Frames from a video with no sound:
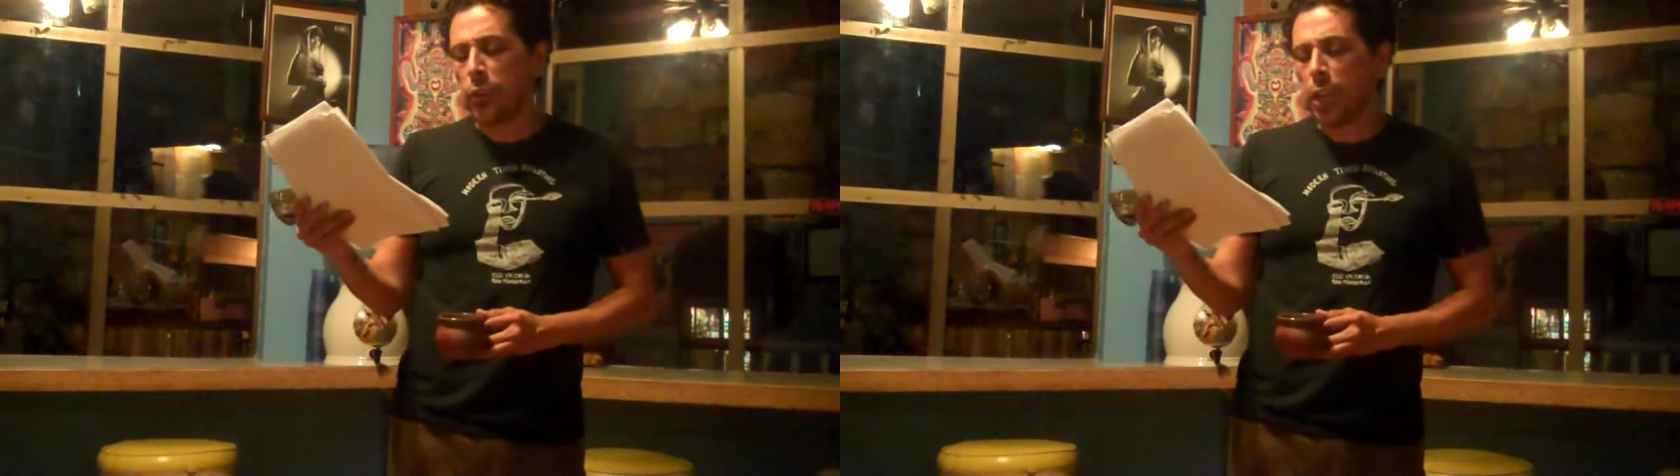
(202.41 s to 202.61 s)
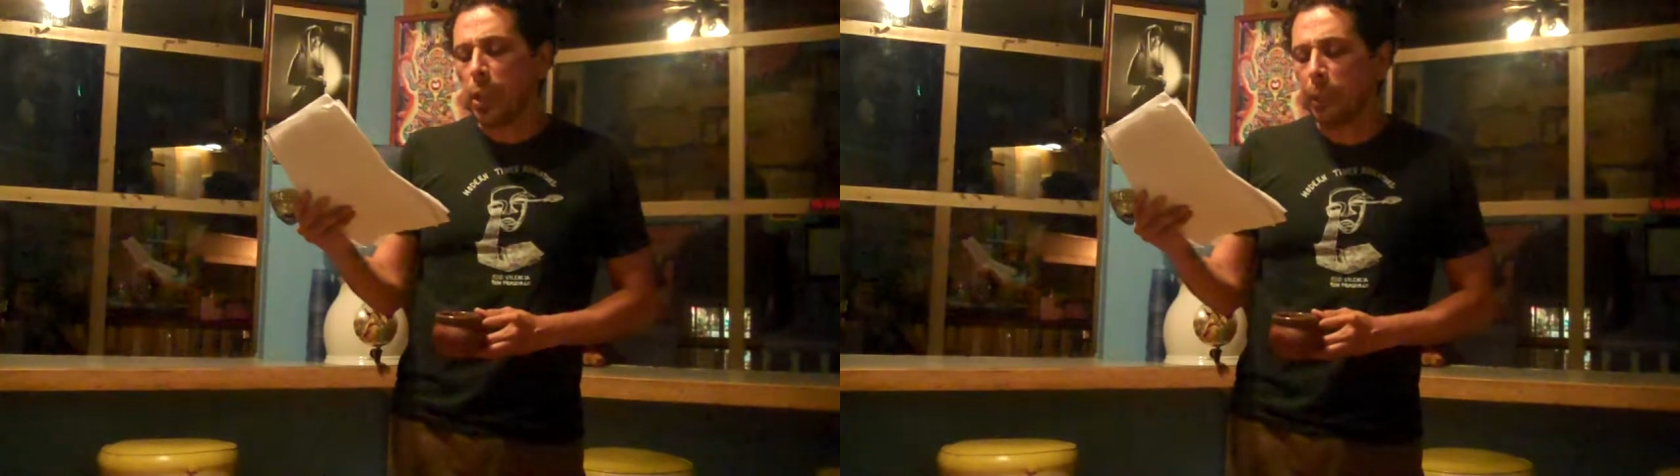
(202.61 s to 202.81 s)

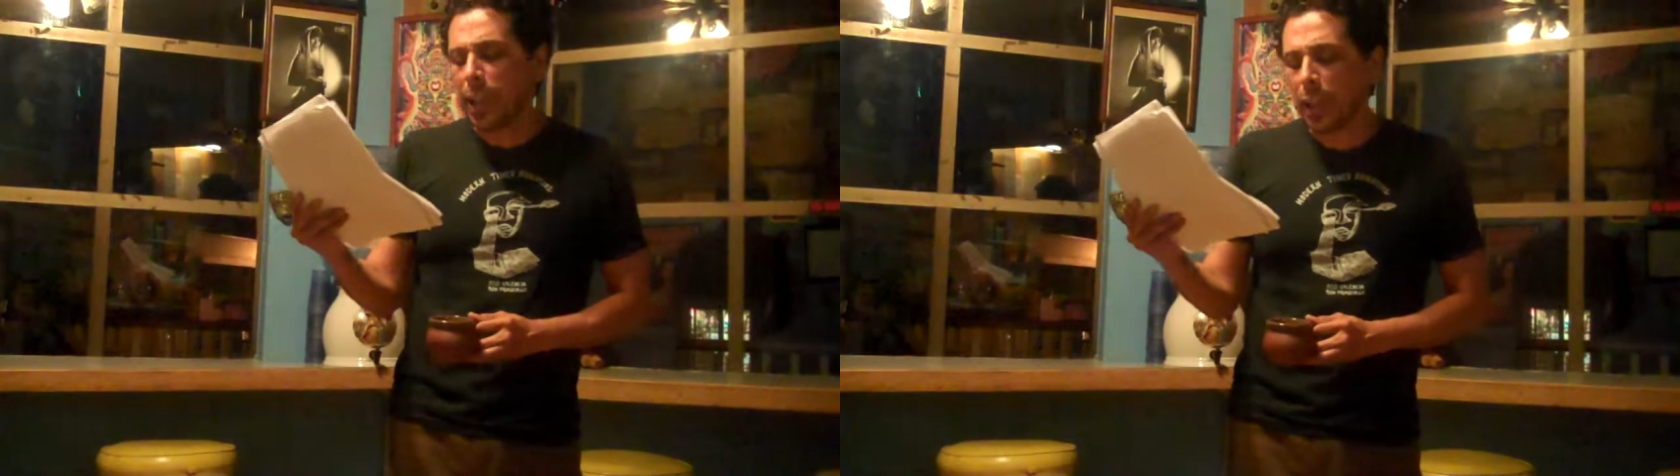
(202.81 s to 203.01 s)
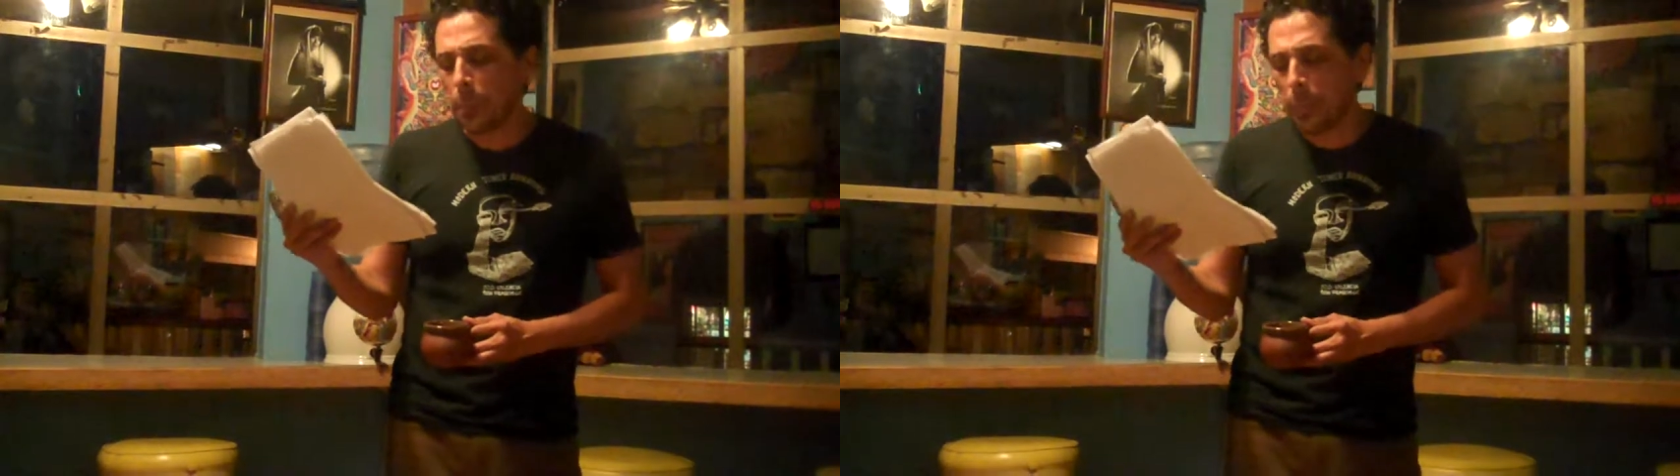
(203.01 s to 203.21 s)
dream
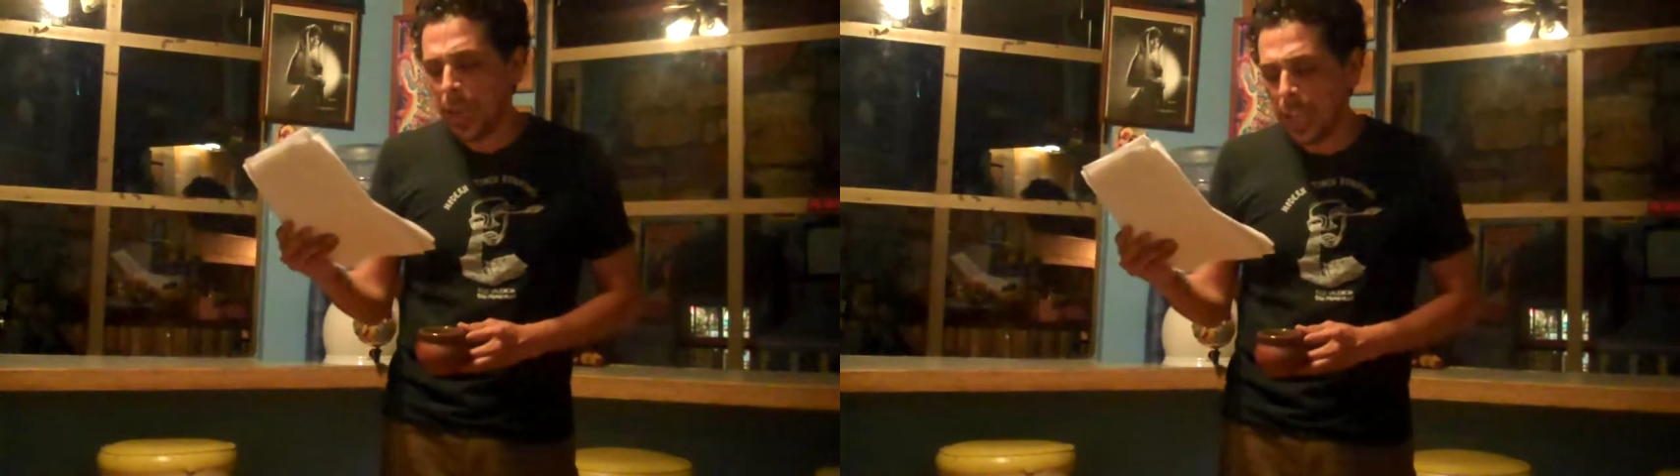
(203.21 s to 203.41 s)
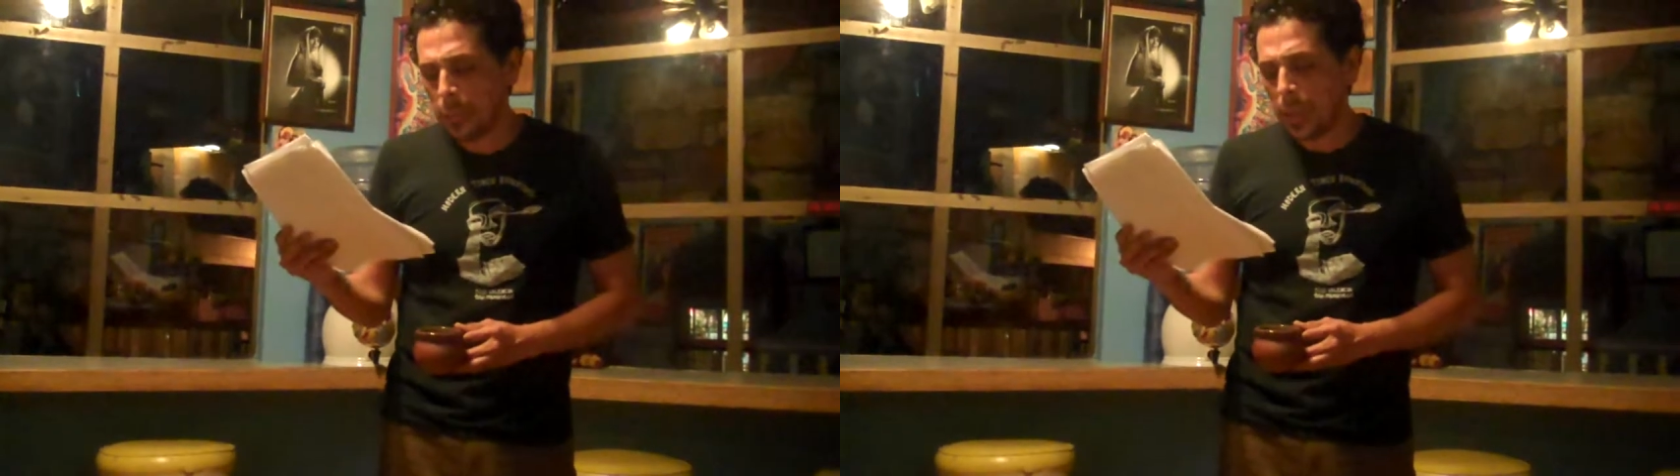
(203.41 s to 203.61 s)
like a
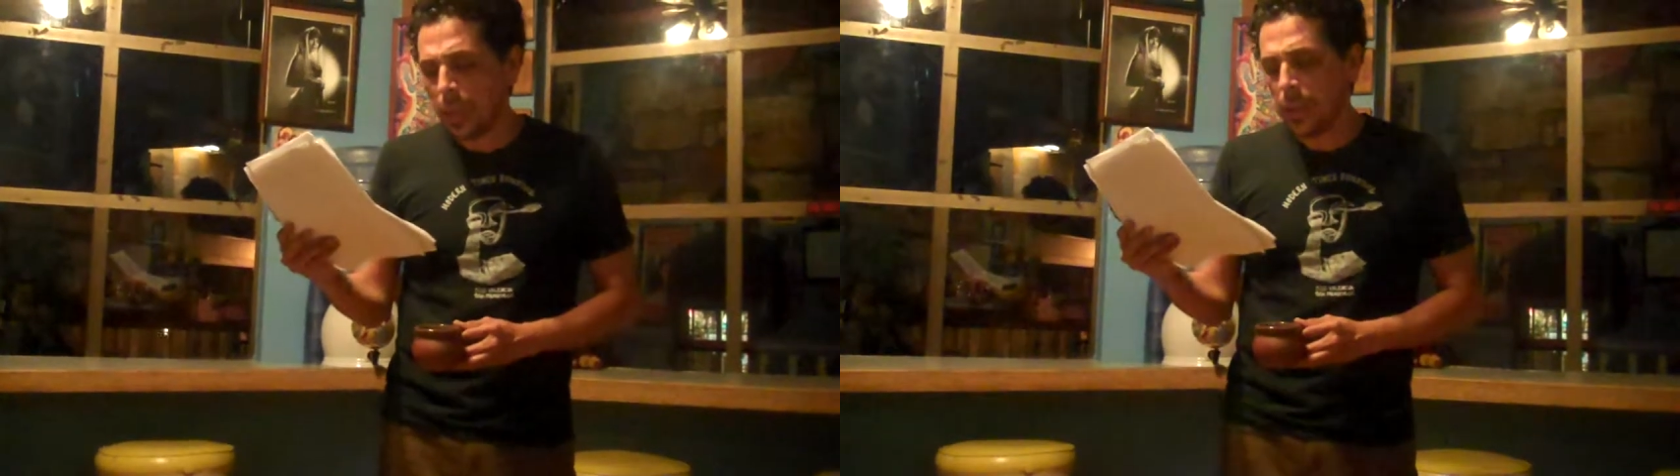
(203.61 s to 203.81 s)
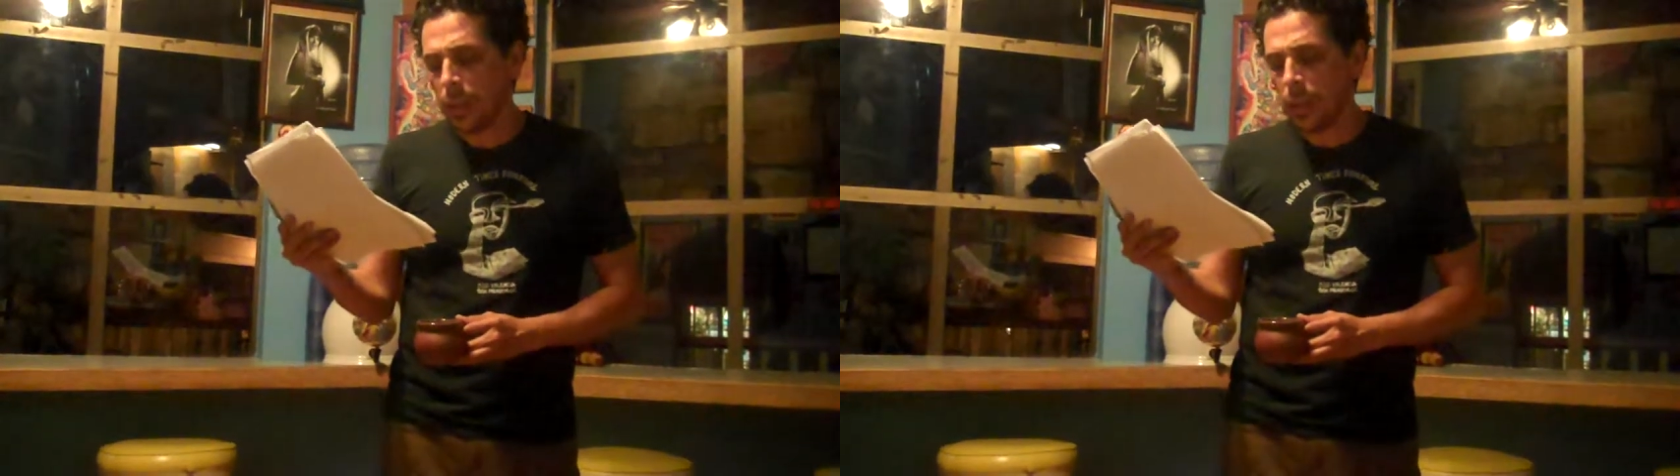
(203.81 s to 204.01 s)

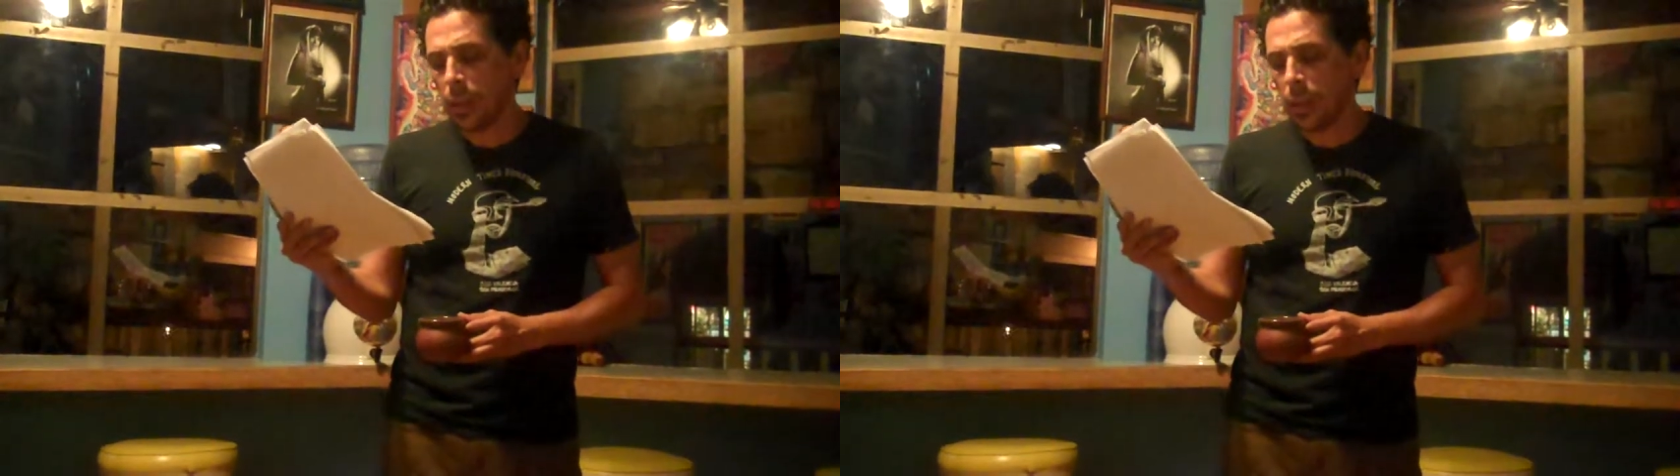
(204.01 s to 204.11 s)
baby.